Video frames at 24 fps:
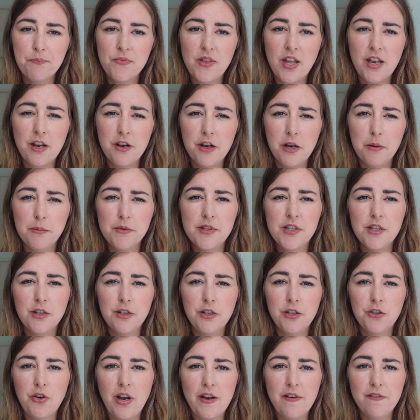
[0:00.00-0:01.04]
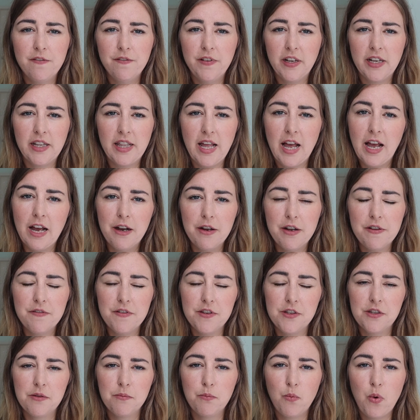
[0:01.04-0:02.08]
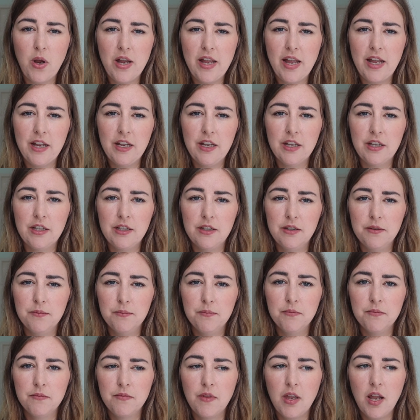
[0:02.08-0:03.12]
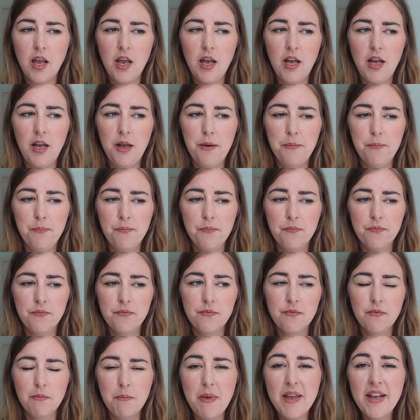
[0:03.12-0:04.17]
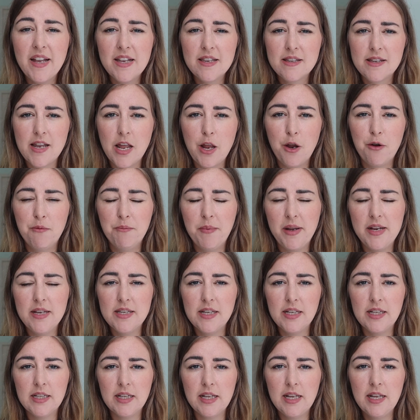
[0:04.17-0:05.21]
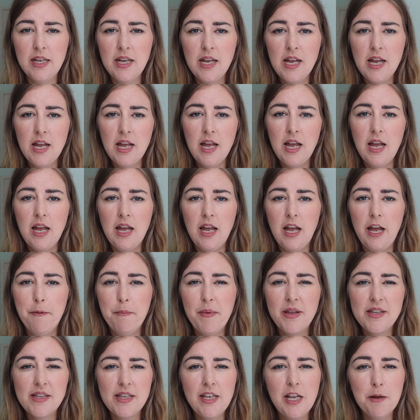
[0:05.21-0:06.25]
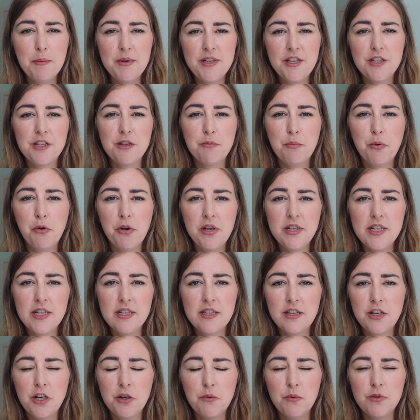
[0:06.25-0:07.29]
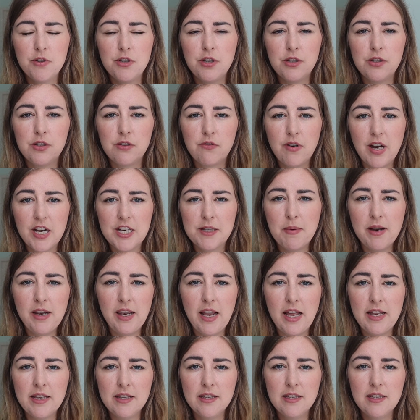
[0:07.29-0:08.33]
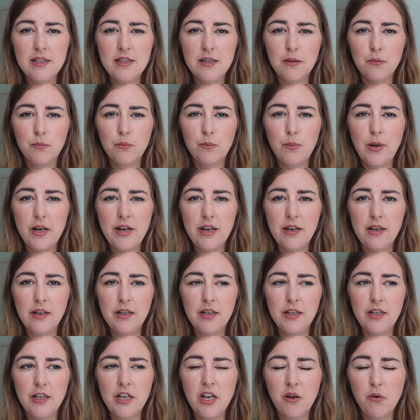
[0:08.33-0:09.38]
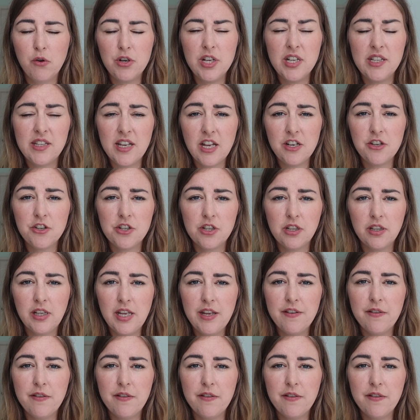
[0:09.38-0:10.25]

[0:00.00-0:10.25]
I don't know. I'm still going to try and figure that out if there's some way I can make it stay on basically. That's a little bit disappointing because I don't want to scratch my lens when, unintentionally.